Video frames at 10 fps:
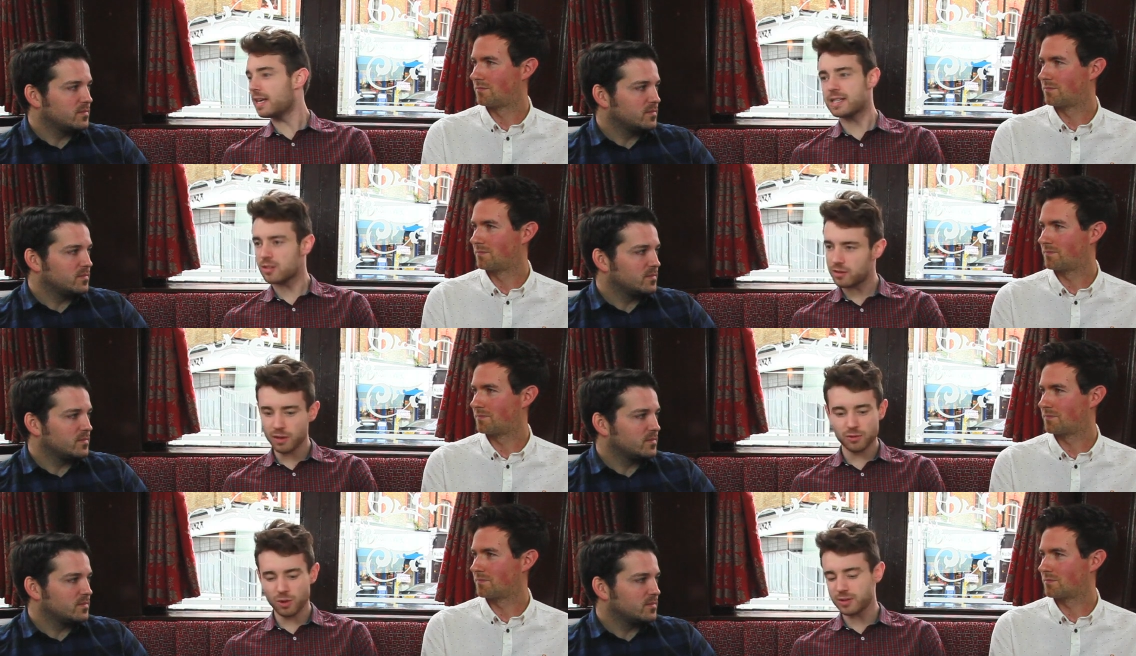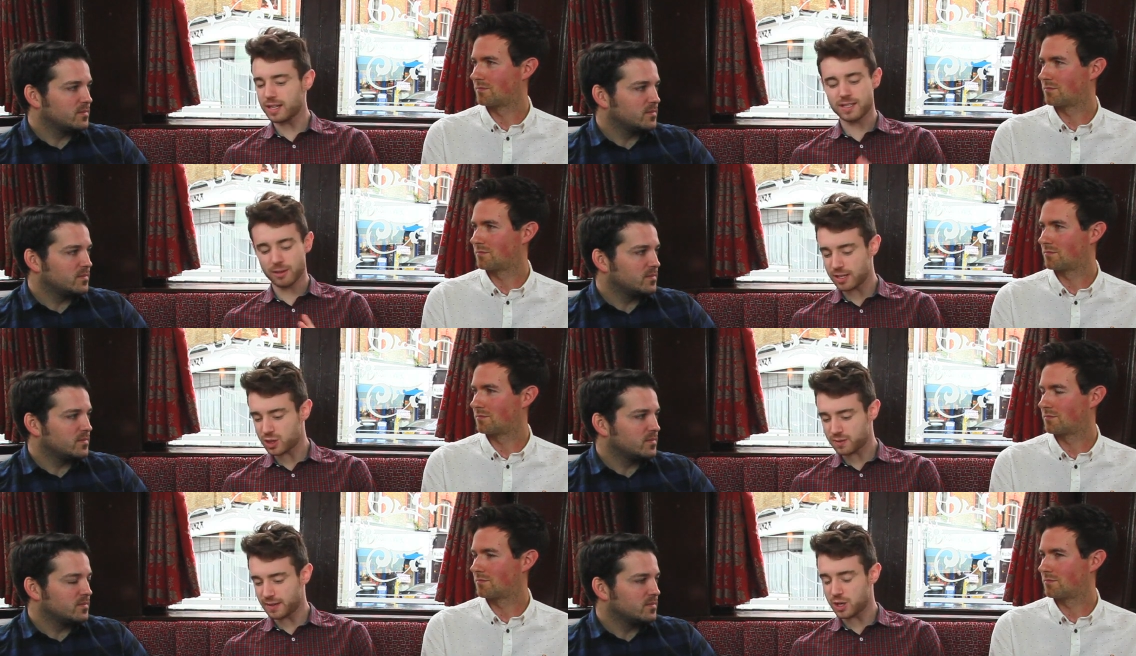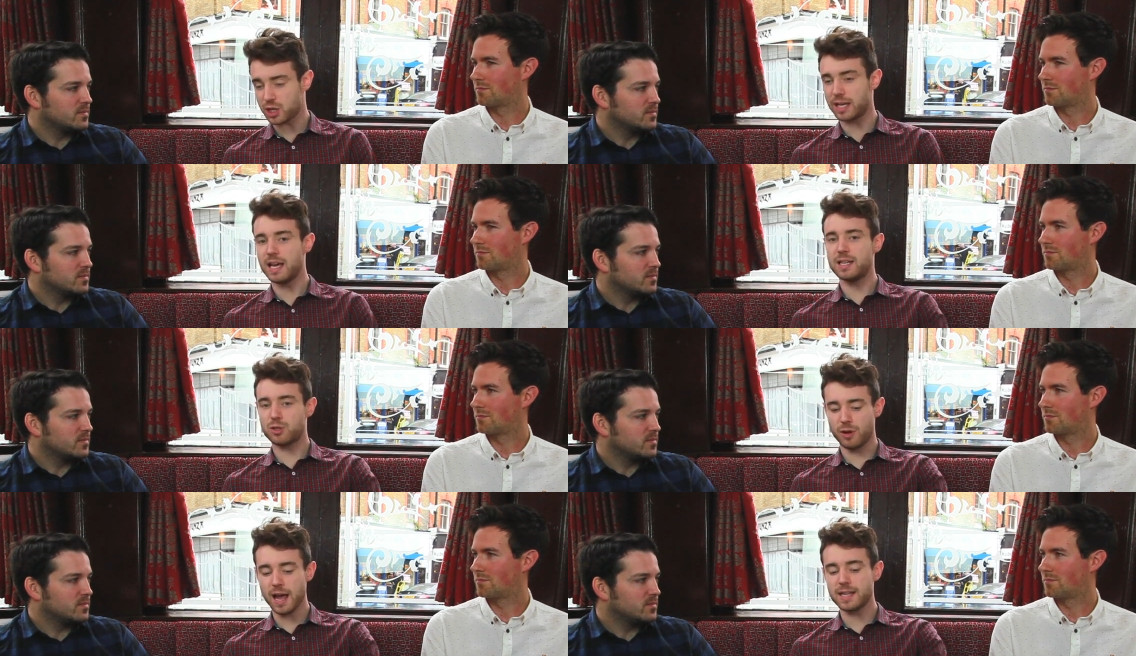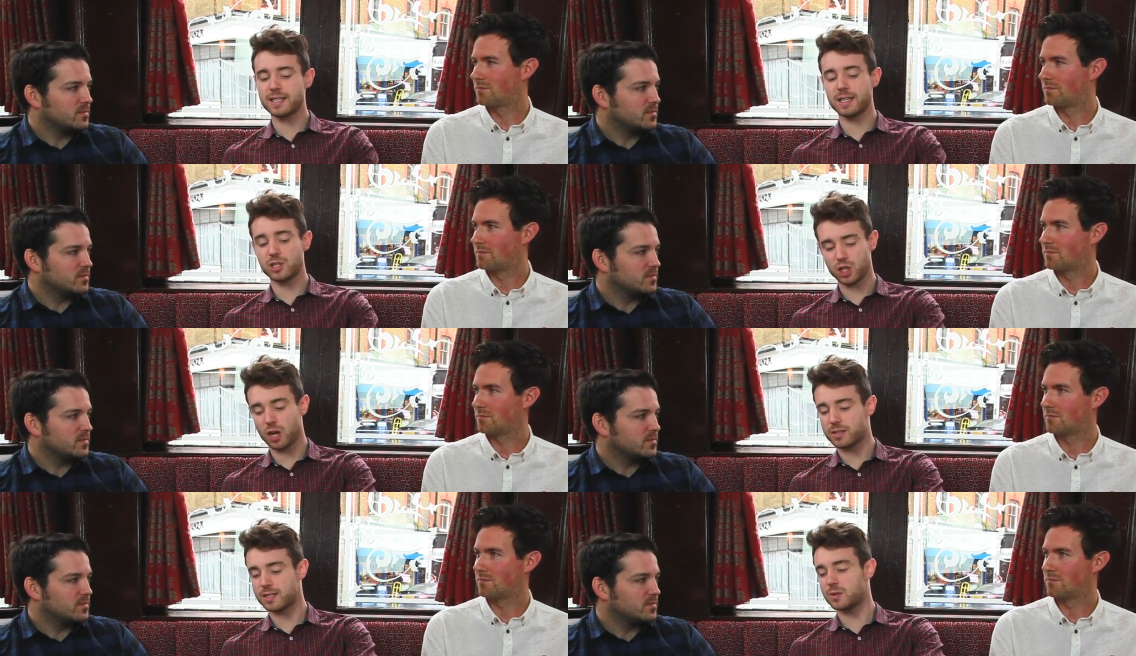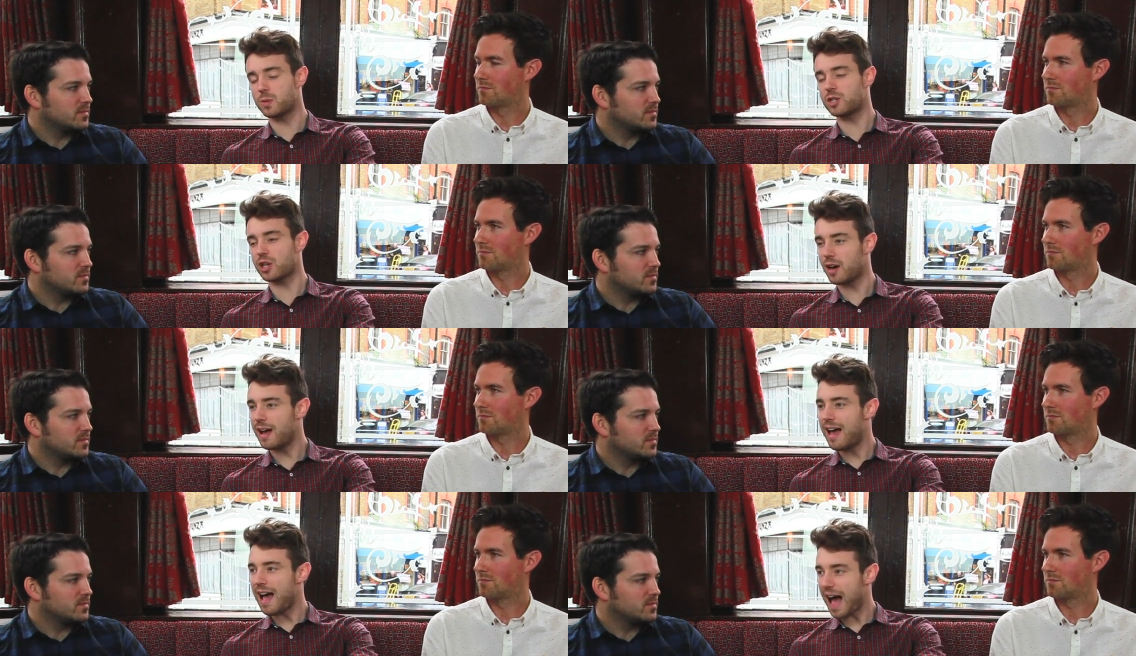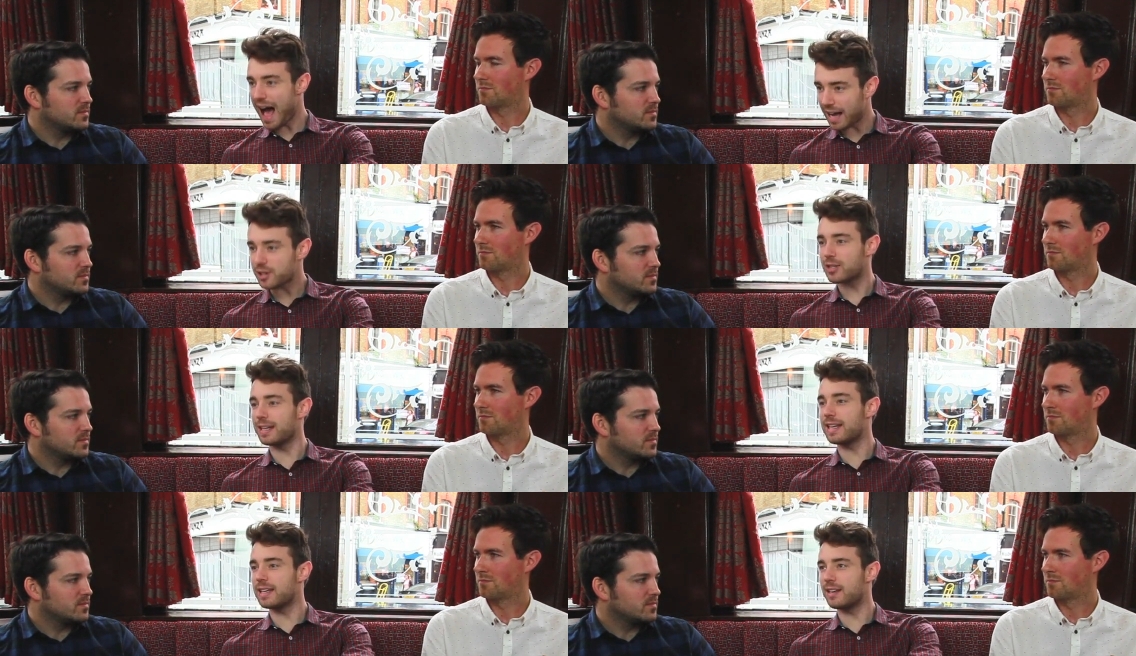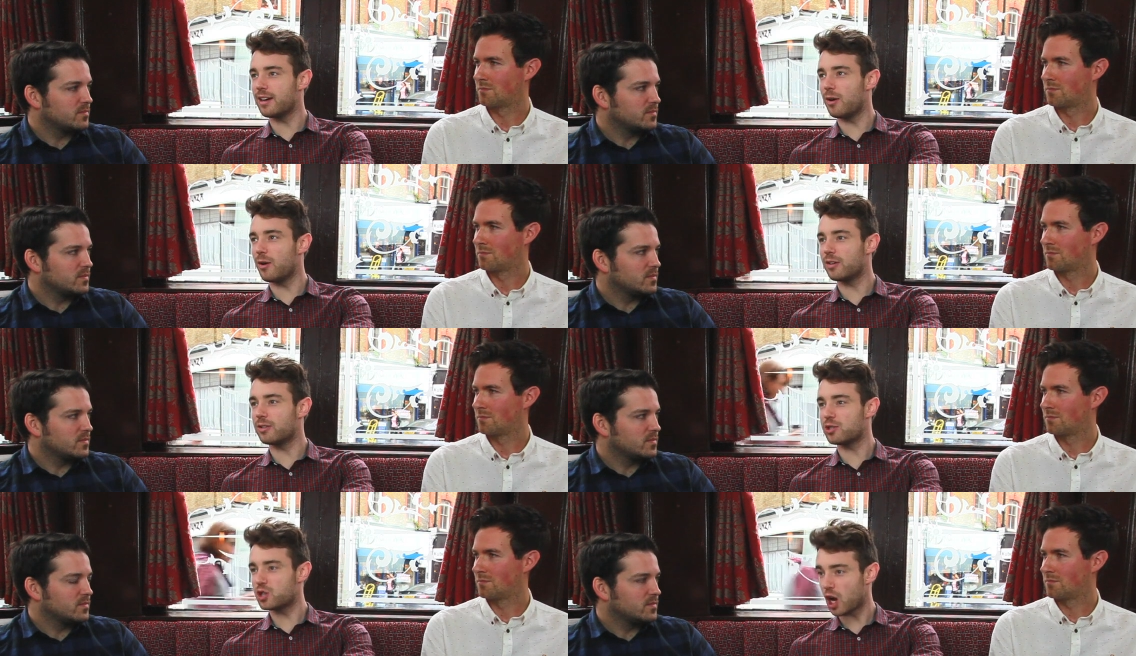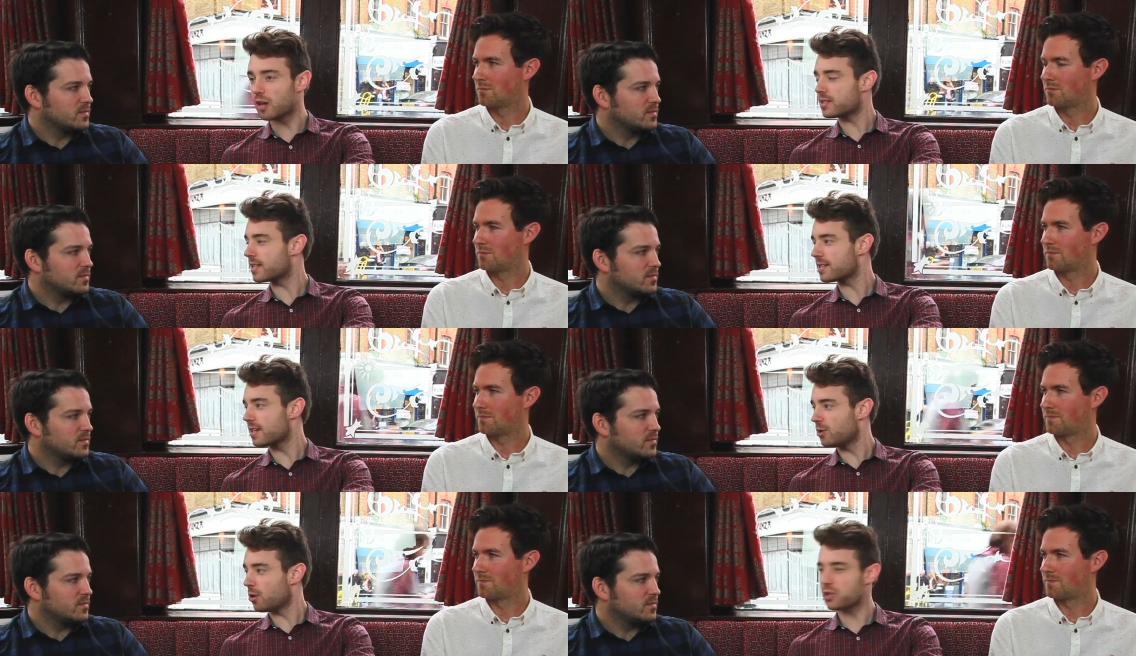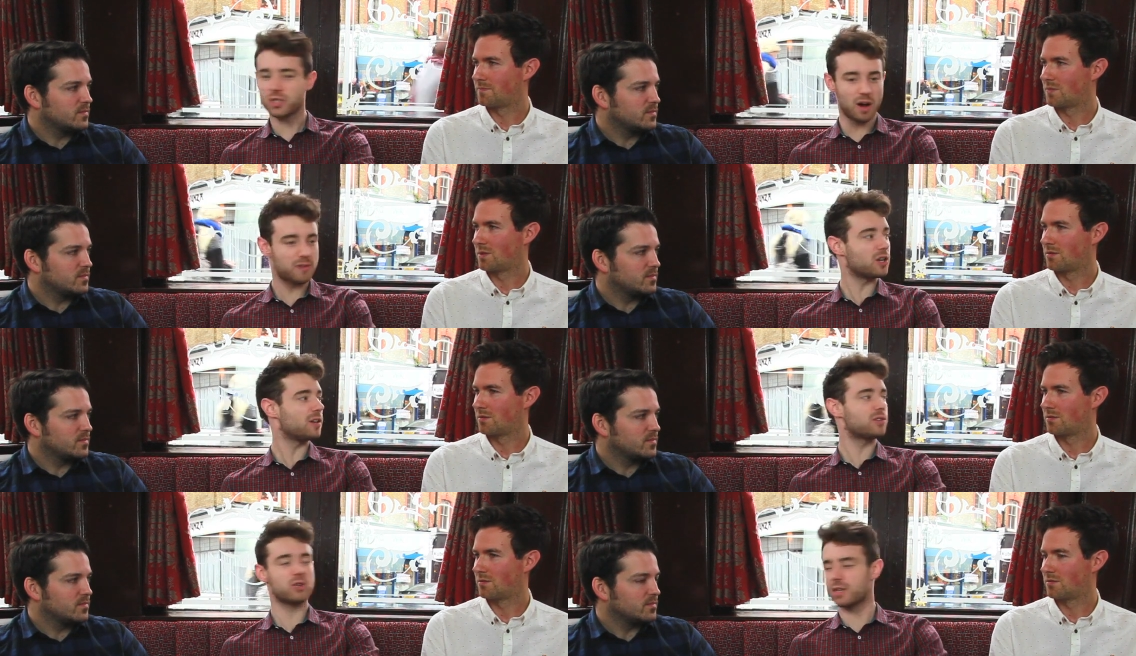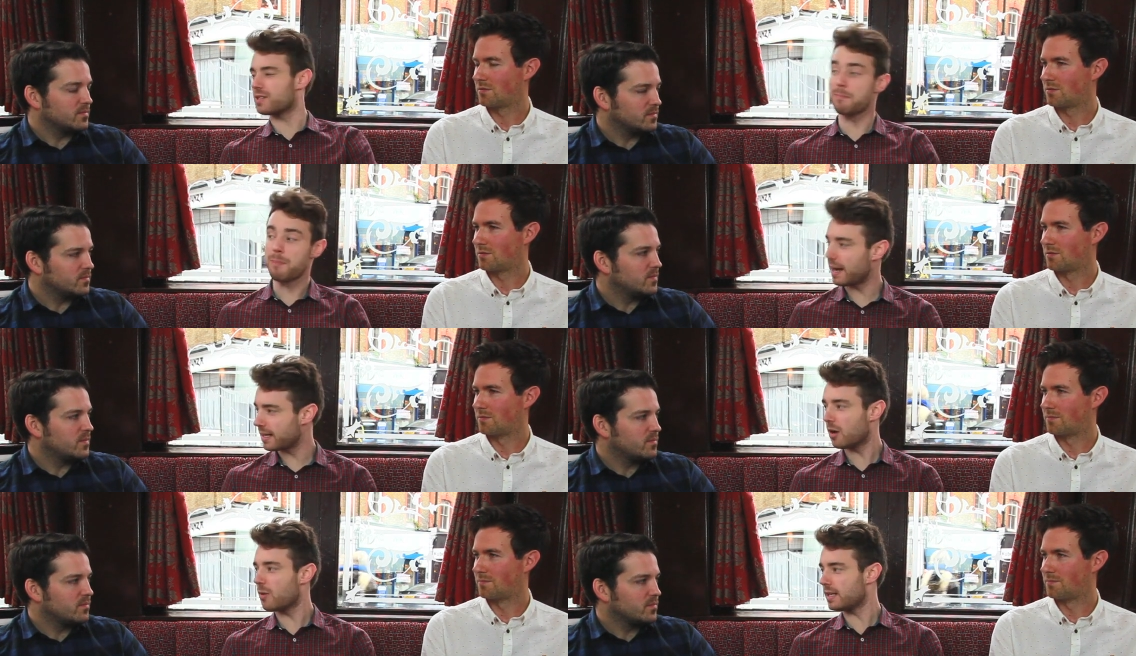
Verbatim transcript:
Speaker 1: It's not, not, not necessarily just finishing, it's creating chances which are actually chances, not just half chances or chances mm-hmm. that might go in.